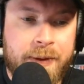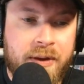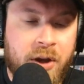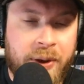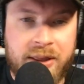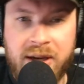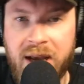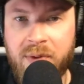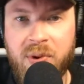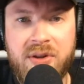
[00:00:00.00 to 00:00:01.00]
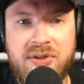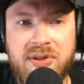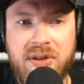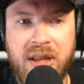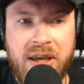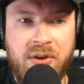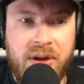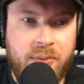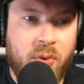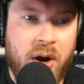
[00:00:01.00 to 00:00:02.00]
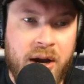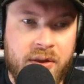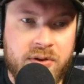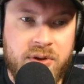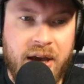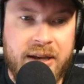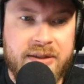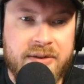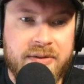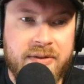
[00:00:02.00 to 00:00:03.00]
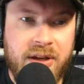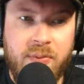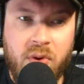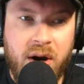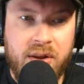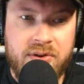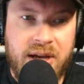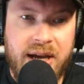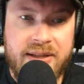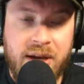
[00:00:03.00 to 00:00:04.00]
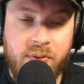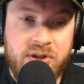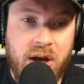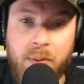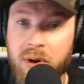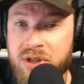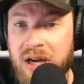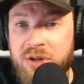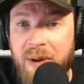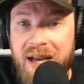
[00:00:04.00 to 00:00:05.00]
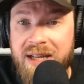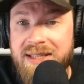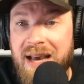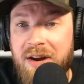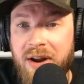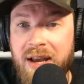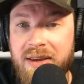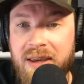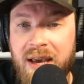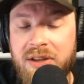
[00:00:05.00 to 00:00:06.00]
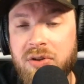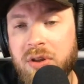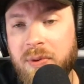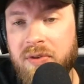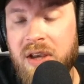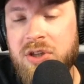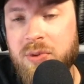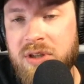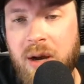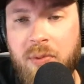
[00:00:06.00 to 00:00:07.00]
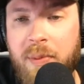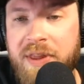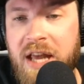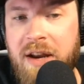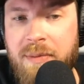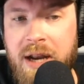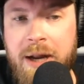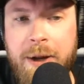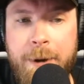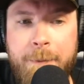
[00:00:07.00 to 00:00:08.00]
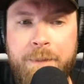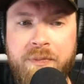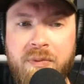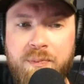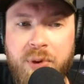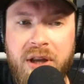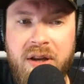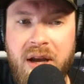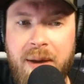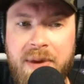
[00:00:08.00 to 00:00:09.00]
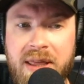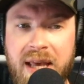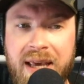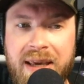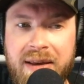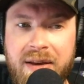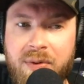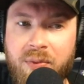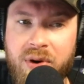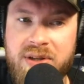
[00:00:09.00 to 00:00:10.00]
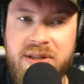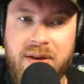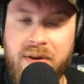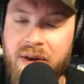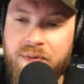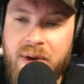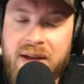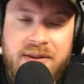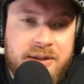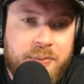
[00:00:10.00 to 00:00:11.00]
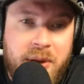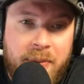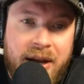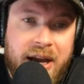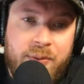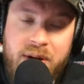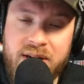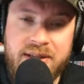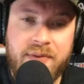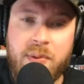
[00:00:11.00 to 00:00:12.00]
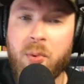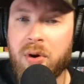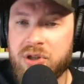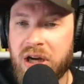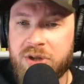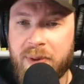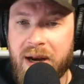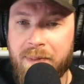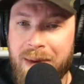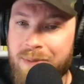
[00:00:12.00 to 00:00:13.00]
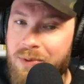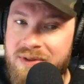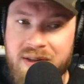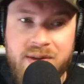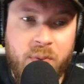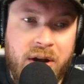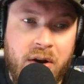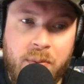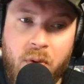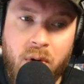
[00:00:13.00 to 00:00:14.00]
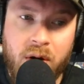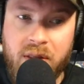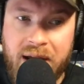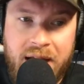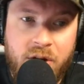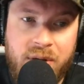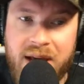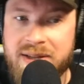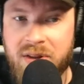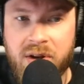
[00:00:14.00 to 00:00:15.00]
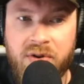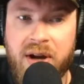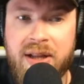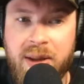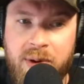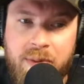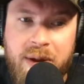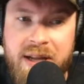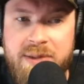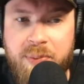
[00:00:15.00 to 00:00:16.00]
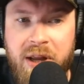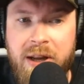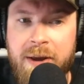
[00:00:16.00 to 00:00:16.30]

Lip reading: No Anthony Edwards. Like, you need more out of those guys. You need more out of those guys. And we saw more Josh Minot Saturday. He entered the rotation. We'll talk more about that in a minute. But, I mean, like, we're going to see if Ant doesn't play Monday, we need to see even more Josh Minot. Maybe we see some Wendell Moore. Like, I know he hasn't looked great in limited minutes, but